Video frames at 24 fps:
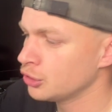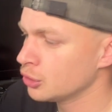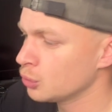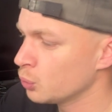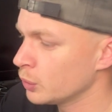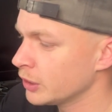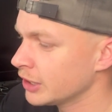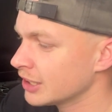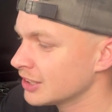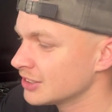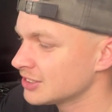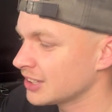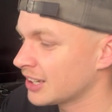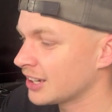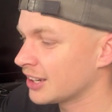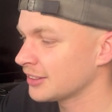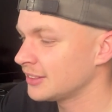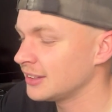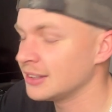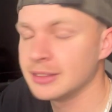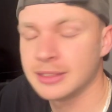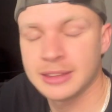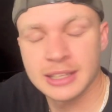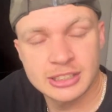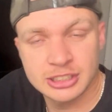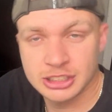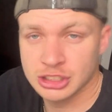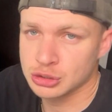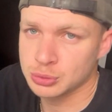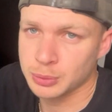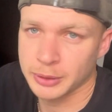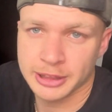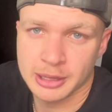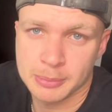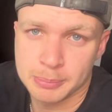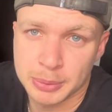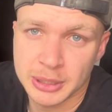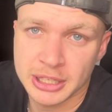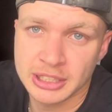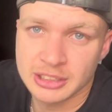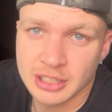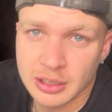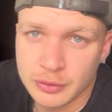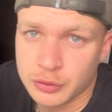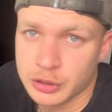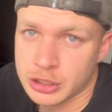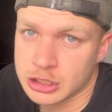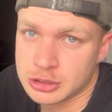wingers, and I think this is where the big
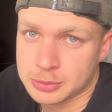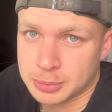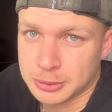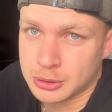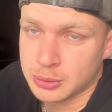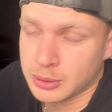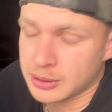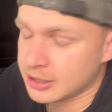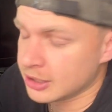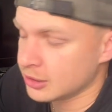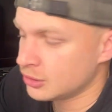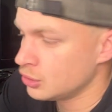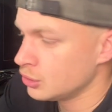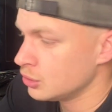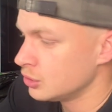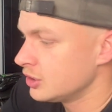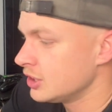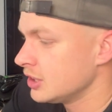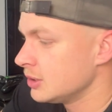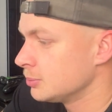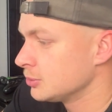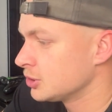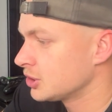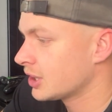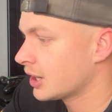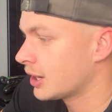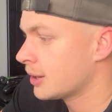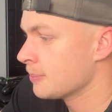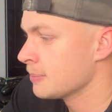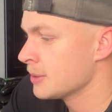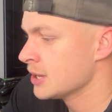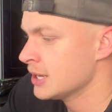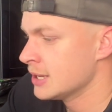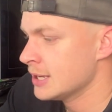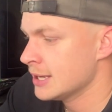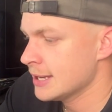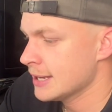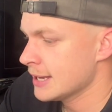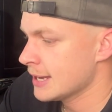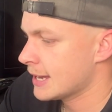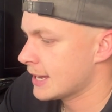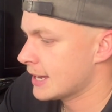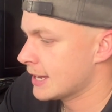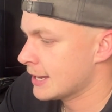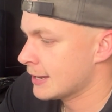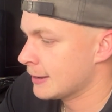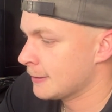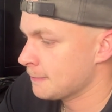difference between the two teams come.
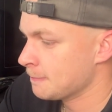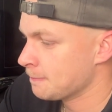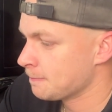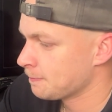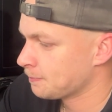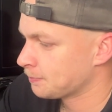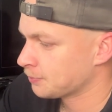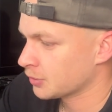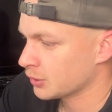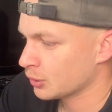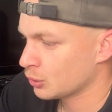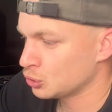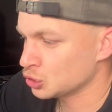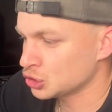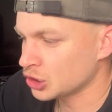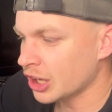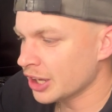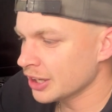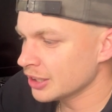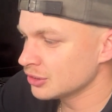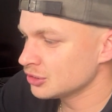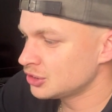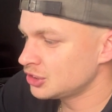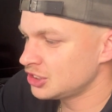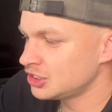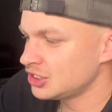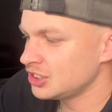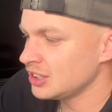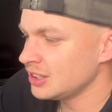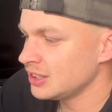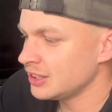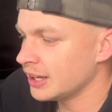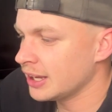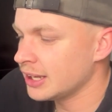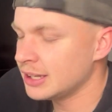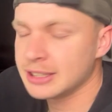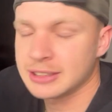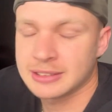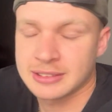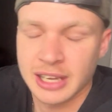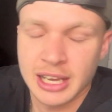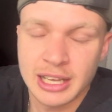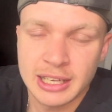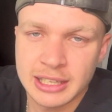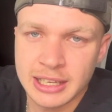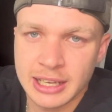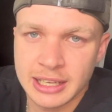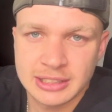Because I don't see Elliot
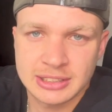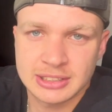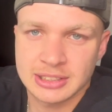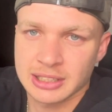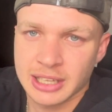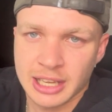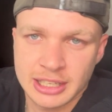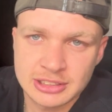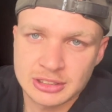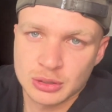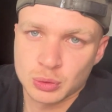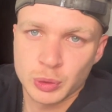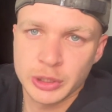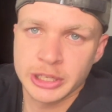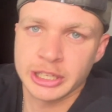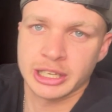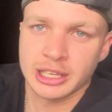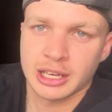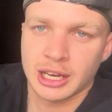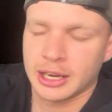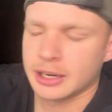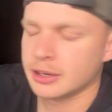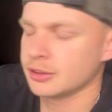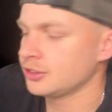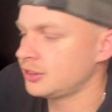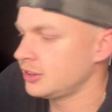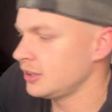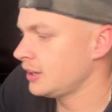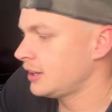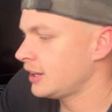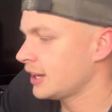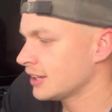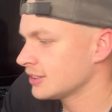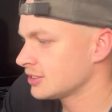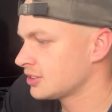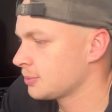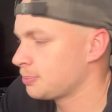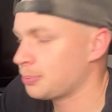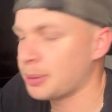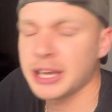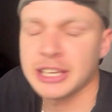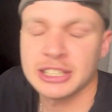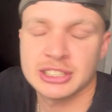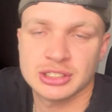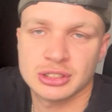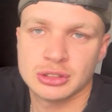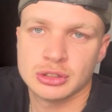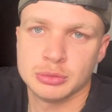Daly as a winger. I don't think he has the
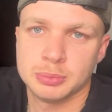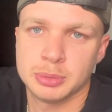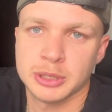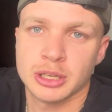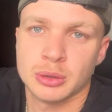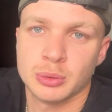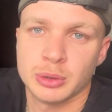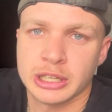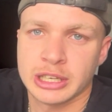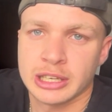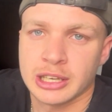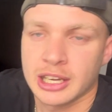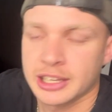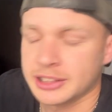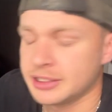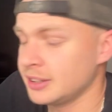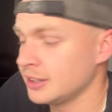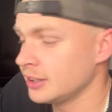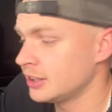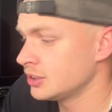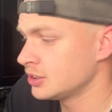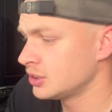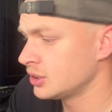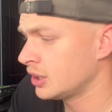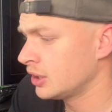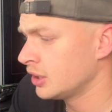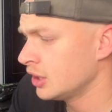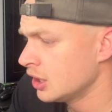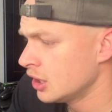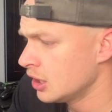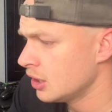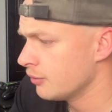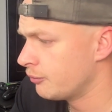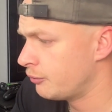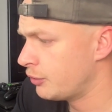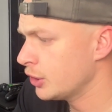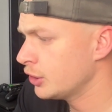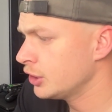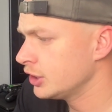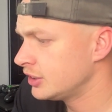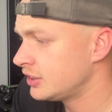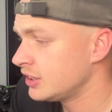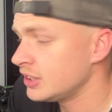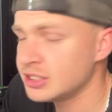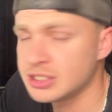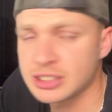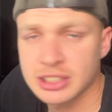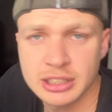pace to be a winger. I think he's a very
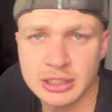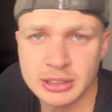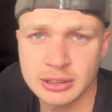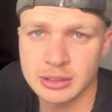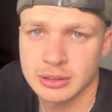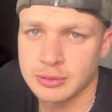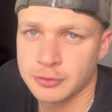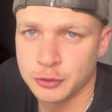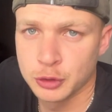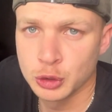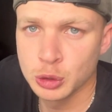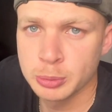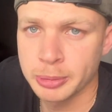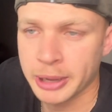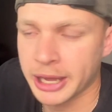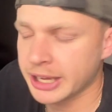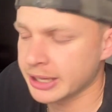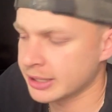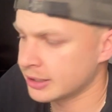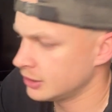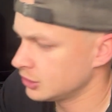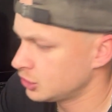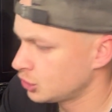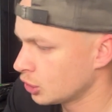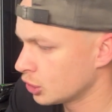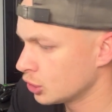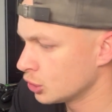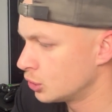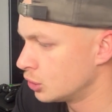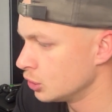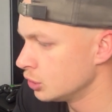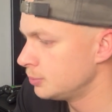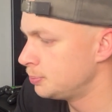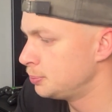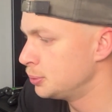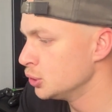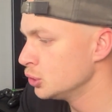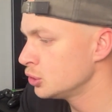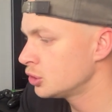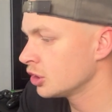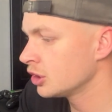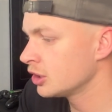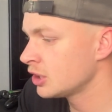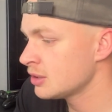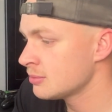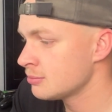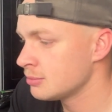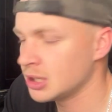decent fullback. He's got a good boot on
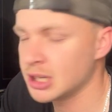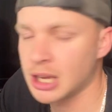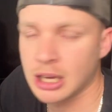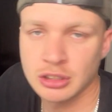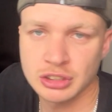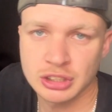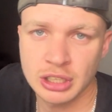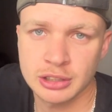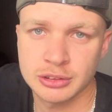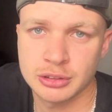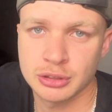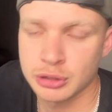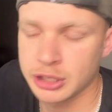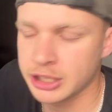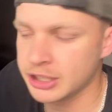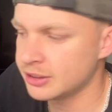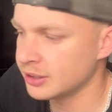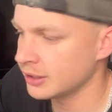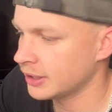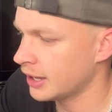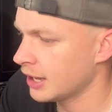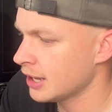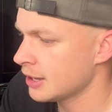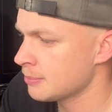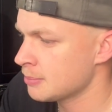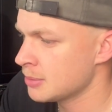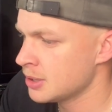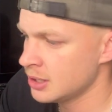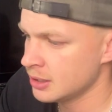him. He knows how to read the game.